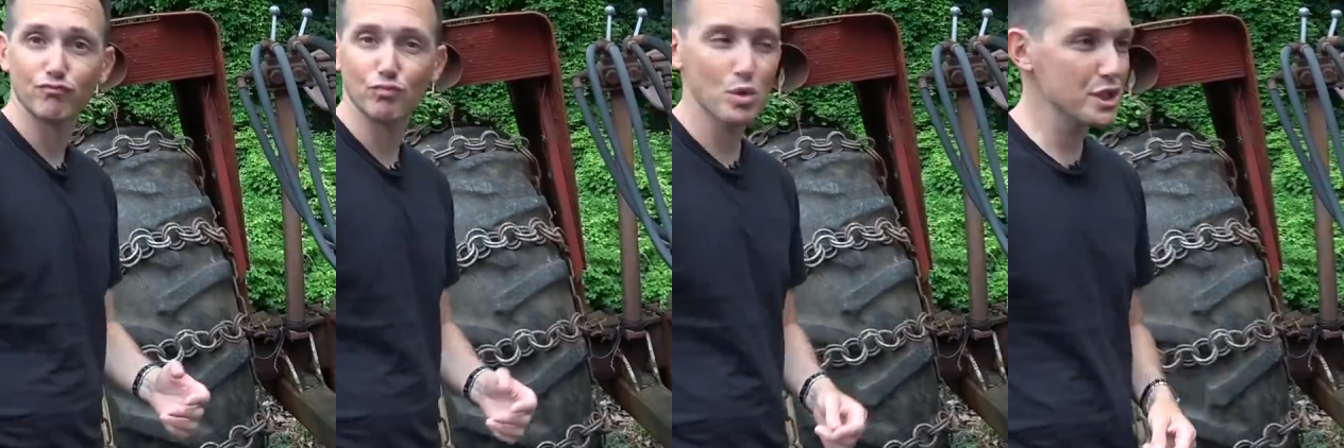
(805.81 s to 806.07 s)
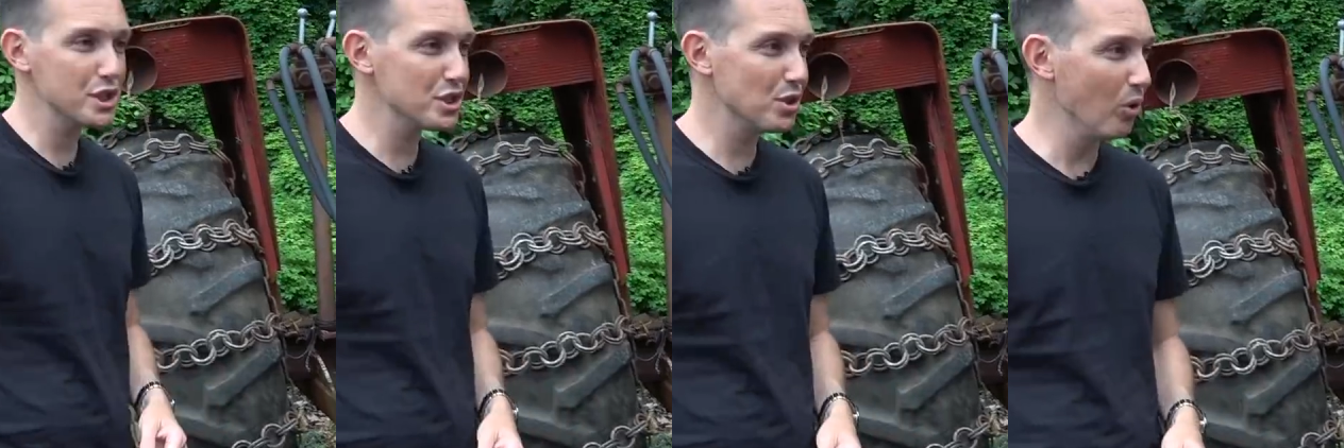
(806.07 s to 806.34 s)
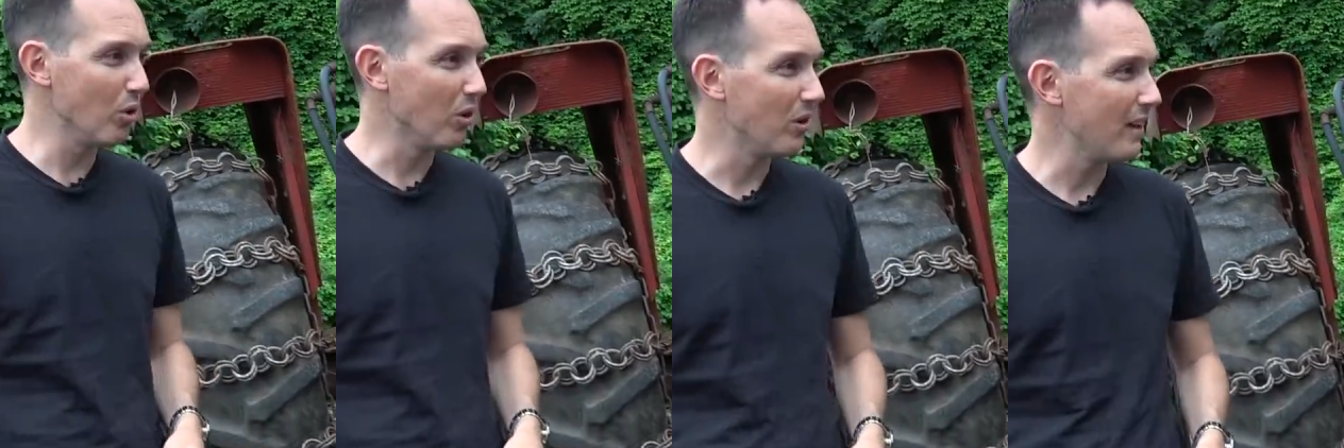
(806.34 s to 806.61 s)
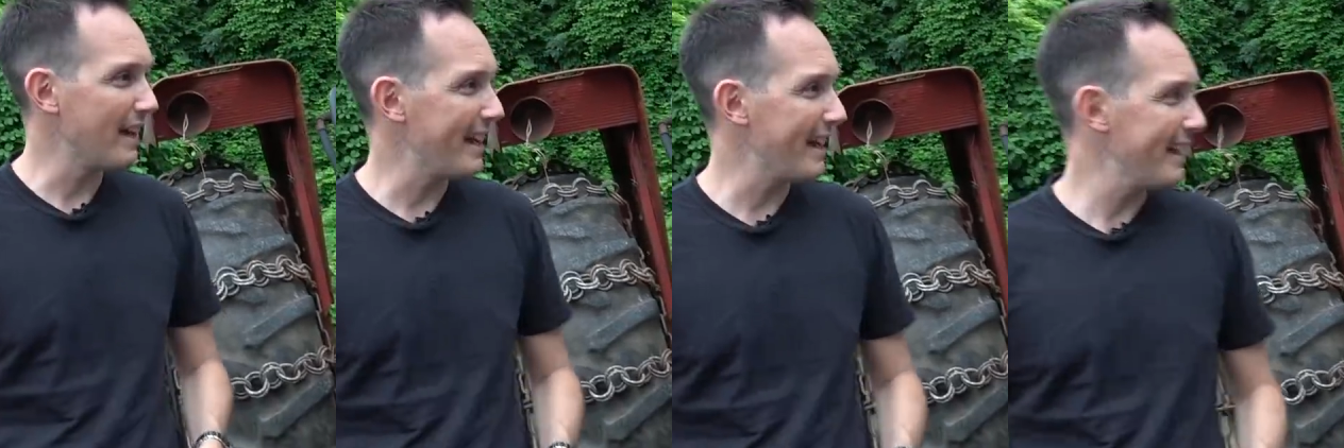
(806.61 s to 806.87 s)
which is cool.
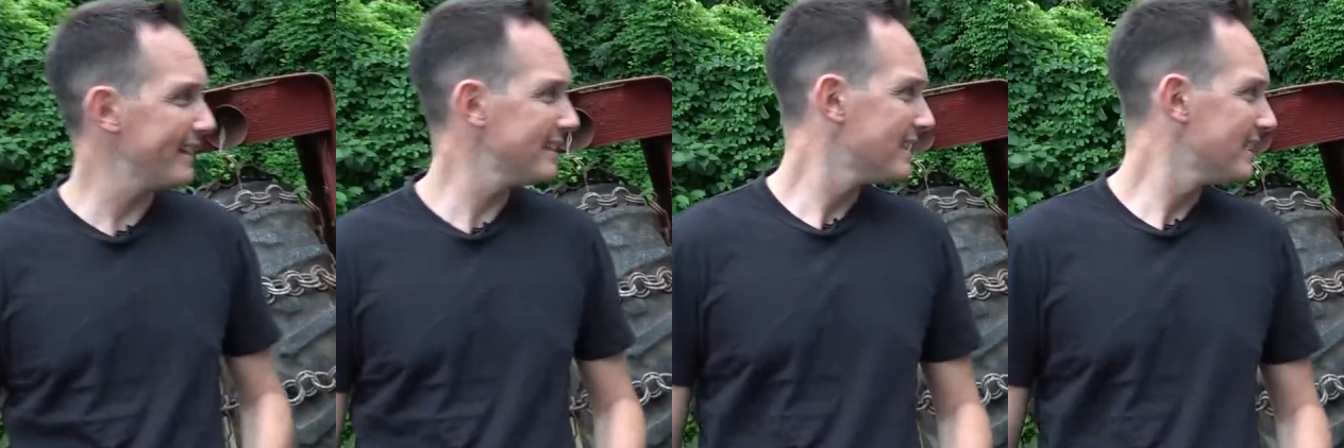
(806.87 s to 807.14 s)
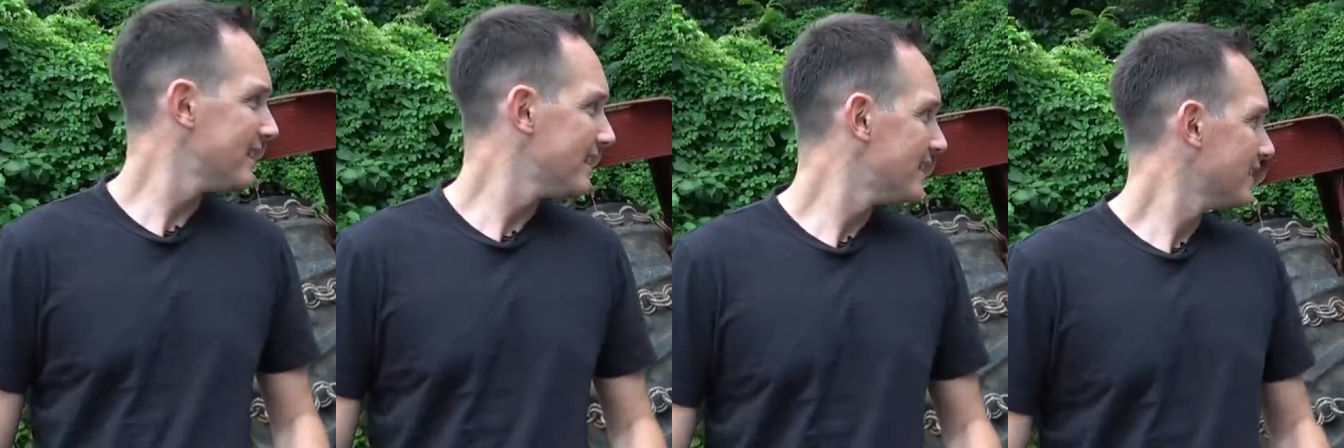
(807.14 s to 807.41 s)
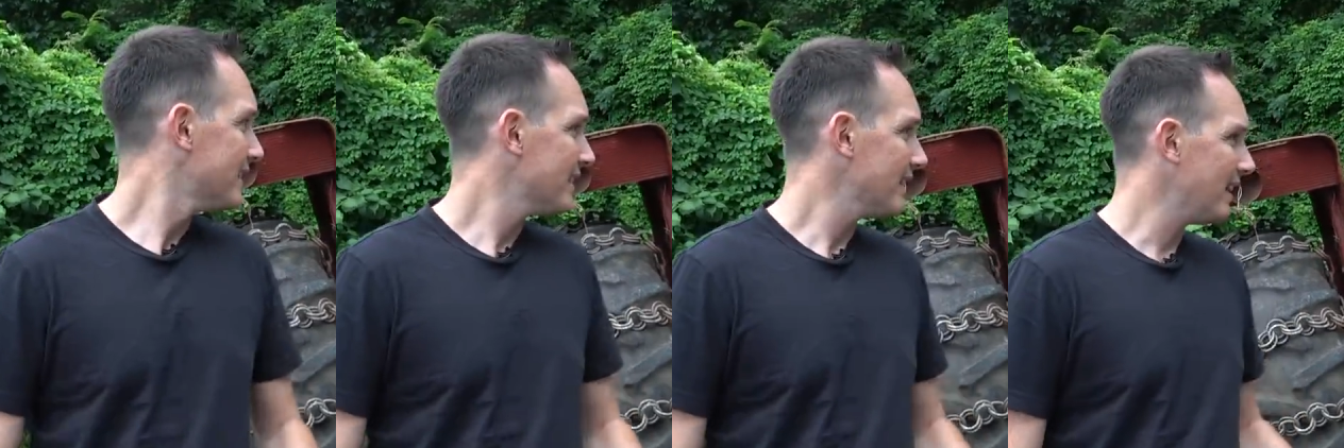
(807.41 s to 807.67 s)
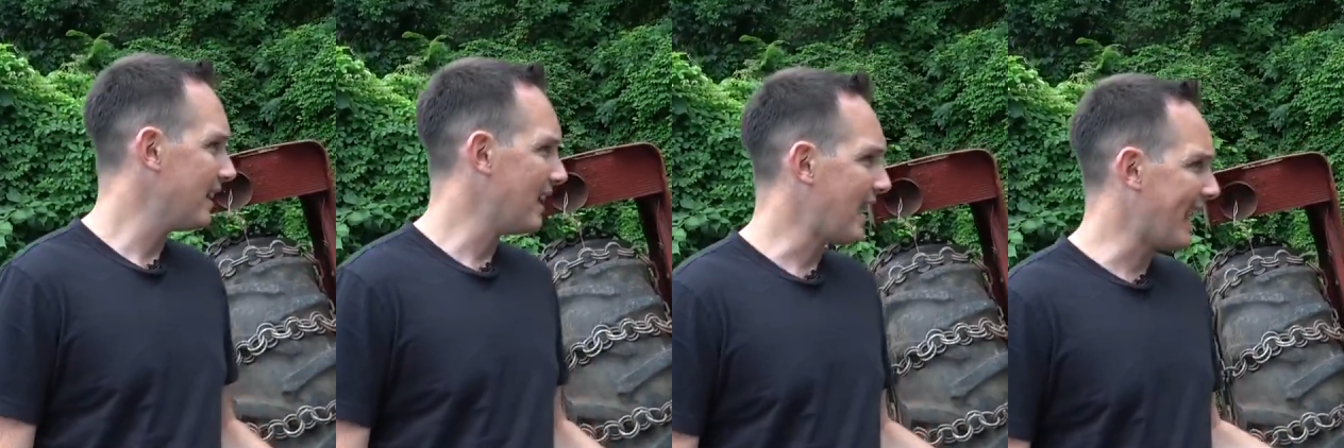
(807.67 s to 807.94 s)
And
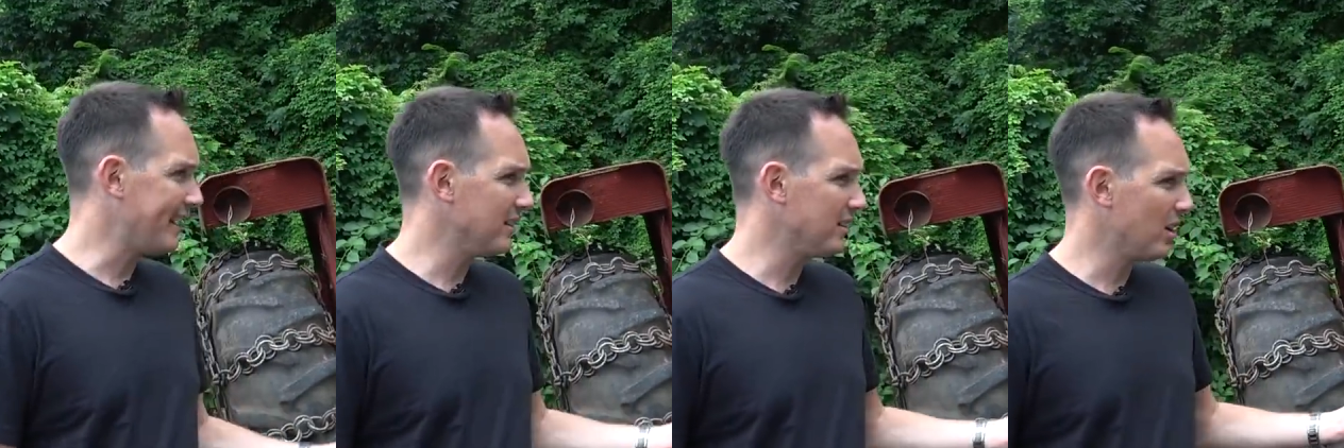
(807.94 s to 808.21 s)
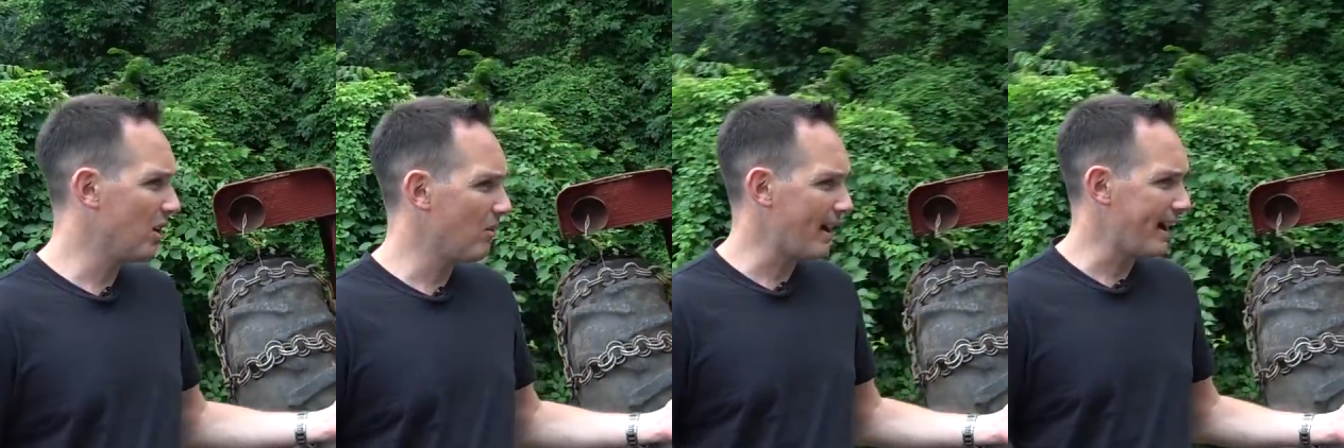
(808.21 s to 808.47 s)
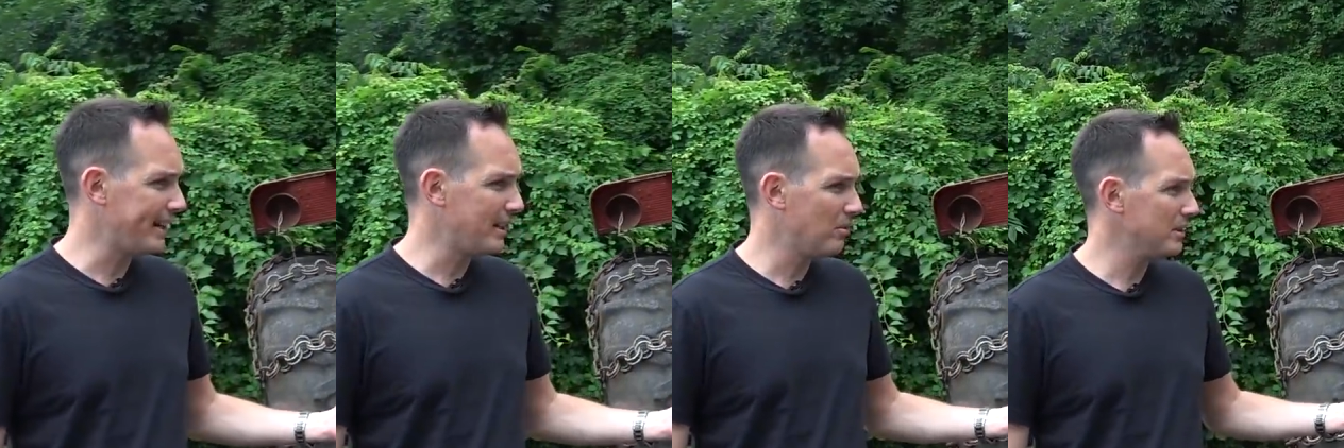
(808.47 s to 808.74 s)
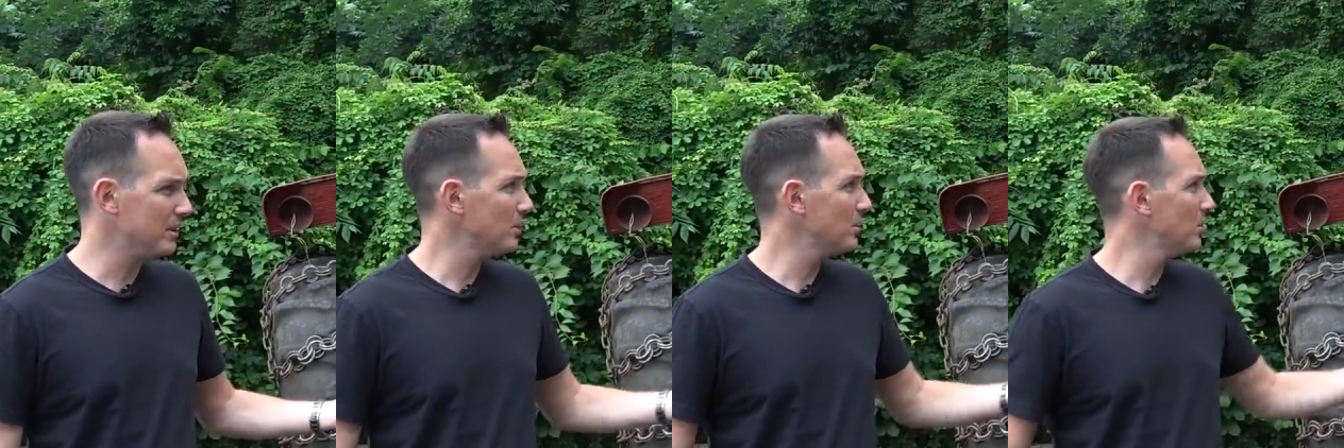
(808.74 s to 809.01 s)
uh, I don't know
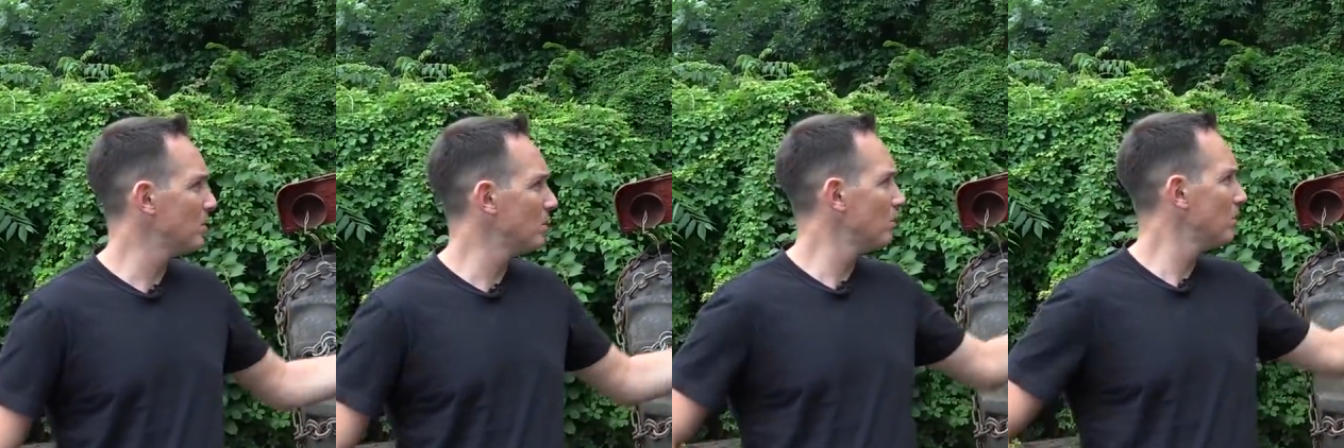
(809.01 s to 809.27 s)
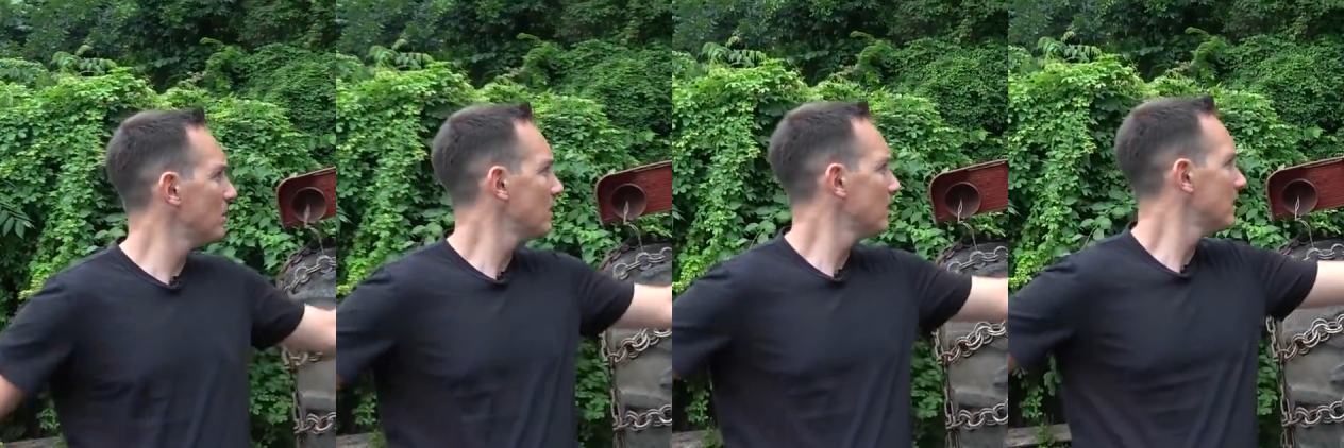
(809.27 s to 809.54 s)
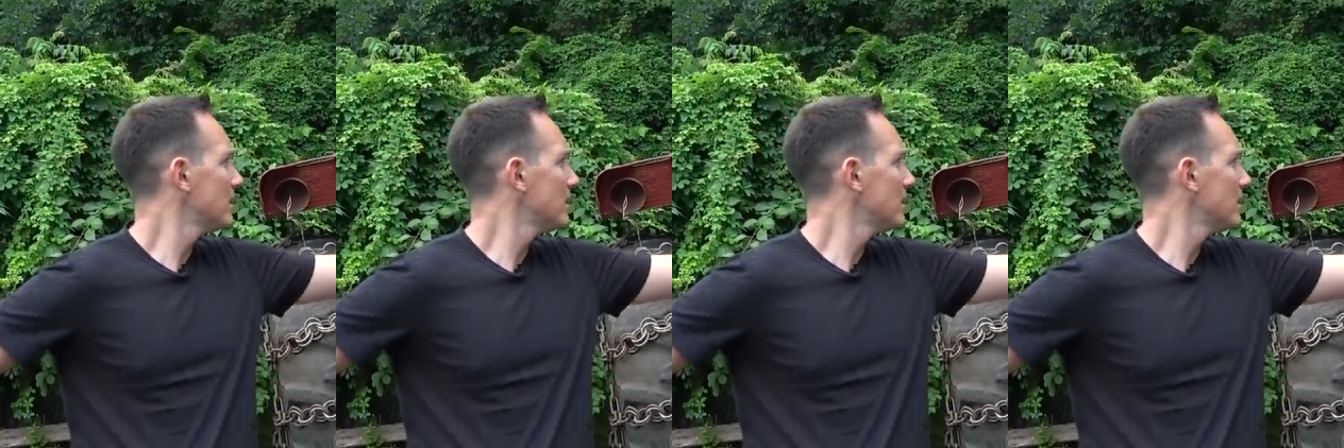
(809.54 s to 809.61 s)
anyone who,